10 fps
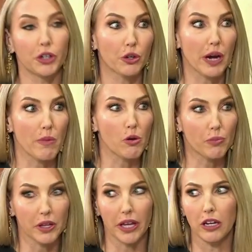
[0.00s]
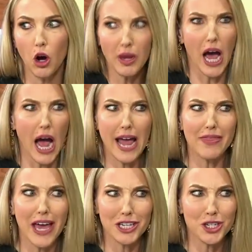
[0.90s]
Your grandma will be like, oh yeah, I
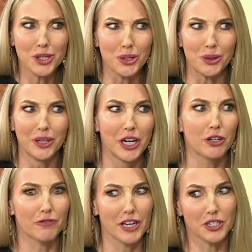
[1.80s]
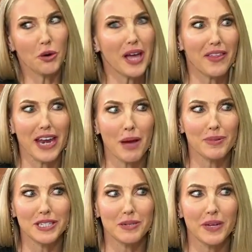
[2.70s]
have that too. Yeah. Your friends, oh yeah, that
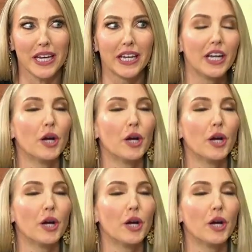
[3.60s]
happens to me.